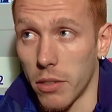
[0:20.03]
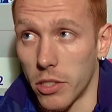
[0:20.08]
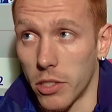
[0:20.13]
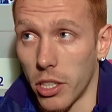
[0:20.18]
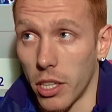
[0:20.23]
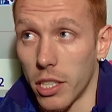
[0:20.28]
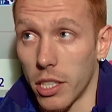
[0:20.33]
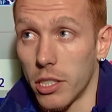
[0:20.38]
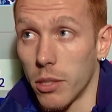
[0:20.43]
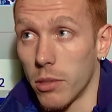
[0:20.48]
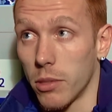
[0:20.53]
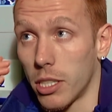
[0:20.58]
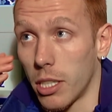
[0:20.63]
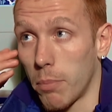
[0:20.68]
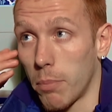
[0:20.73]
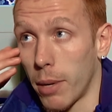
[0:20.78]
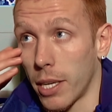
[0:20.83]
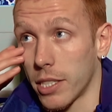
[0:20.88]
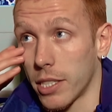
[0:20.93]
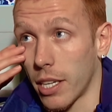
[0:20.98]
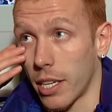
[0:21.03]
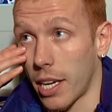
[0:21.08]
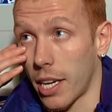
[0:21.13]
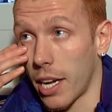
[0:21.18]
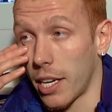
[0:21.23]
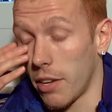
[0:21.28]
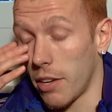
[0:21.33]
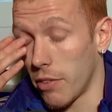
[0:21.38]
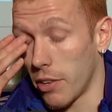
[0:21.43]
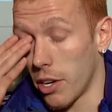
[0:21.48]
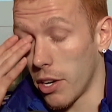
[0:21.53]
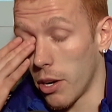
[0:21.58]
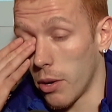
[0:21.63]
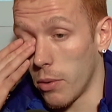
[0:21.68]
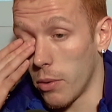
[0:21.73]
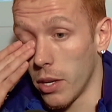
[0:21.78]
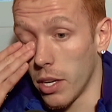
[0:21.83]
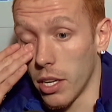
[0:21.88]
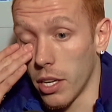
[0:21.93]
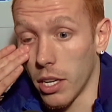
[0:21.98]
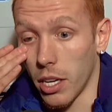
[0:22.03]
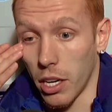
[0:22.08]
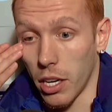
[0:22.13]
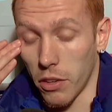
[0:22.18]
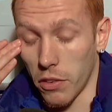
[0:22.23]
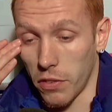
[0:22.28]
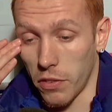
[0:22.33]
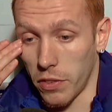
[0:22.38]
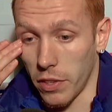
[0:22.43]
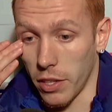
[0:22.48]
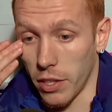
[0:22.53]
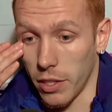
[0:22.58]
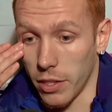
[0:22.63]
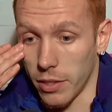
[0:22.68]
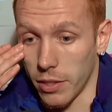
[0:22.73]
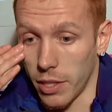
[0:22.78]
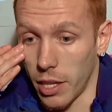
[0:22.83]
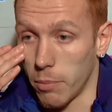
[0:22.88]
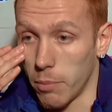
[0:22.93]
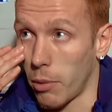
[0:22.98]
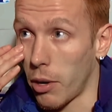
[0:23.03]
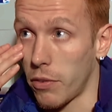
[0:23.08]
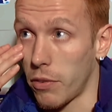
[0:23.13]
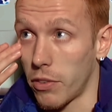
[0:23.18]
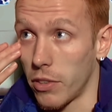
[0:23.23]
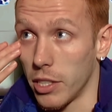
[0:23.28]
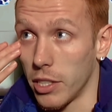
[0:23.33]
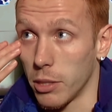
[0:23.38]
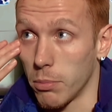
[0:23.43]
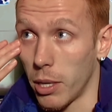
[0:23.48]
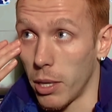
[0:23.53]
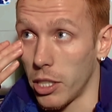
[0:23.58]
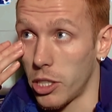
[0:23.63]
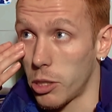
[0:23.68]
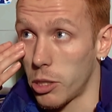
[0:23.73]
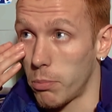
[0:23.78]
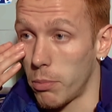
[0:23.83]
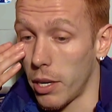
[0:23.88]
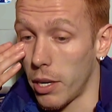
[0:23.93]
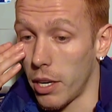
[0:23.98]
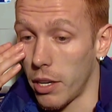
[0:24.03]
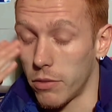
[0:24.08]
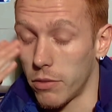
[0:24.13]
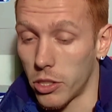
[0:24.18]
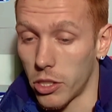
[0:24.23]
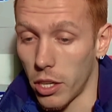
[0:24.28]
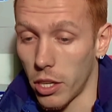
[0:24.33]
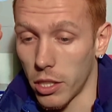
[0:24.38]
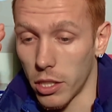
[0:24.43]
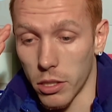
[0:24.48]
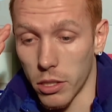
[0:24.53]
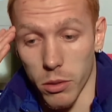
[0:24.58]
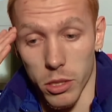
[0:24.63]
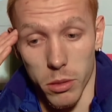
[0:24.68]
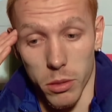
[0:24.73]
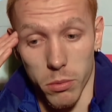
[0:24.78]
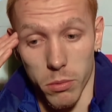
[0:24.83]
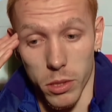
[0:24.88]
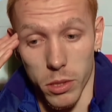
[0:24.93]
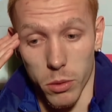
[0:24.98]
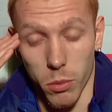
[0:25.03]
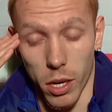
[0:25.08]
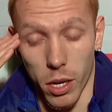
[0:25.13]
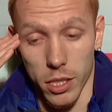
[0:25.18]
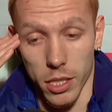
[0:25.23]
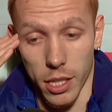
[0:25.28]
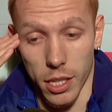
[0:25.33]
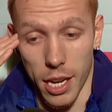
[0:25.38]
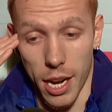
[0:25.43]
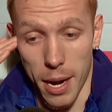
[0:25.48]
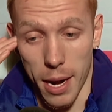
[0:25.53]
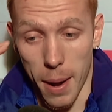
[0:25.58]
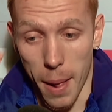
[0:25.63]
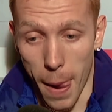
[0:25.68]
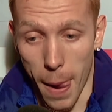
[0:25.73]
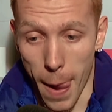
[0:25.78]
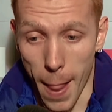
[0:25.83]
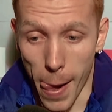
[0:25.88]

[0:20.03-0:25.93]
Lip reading: I've tried to do it to the best I can, even though I don't feel I'm offering as much, but I've tried to do as well as I can.